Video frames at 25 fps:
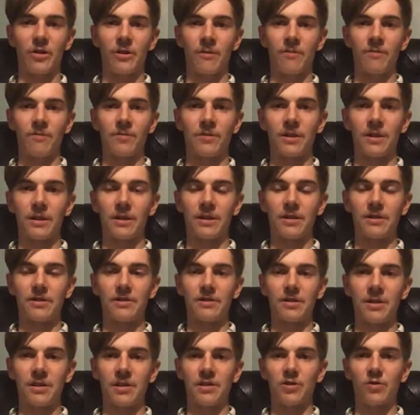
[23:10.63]
has
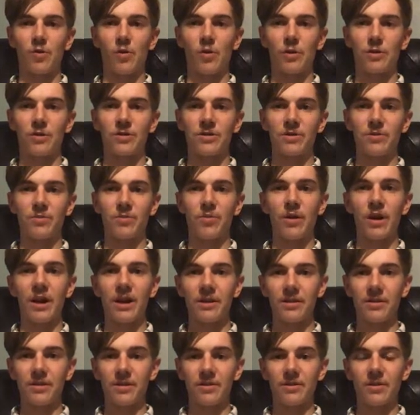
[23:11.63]
endorsed
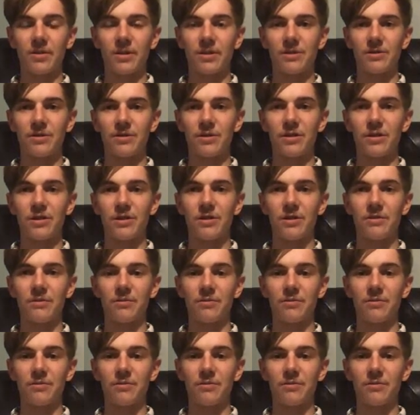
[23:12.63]
Biden, because he